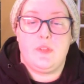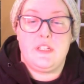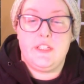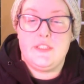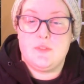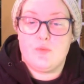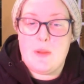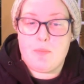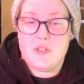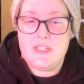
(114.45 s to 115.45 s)
These
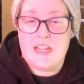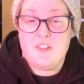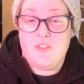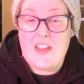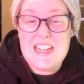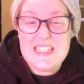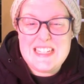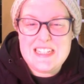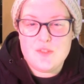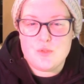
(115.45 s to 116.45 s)
represent
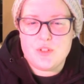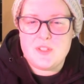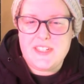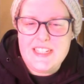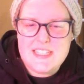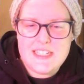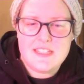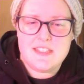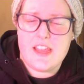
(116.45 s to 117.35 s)
phases or seasons.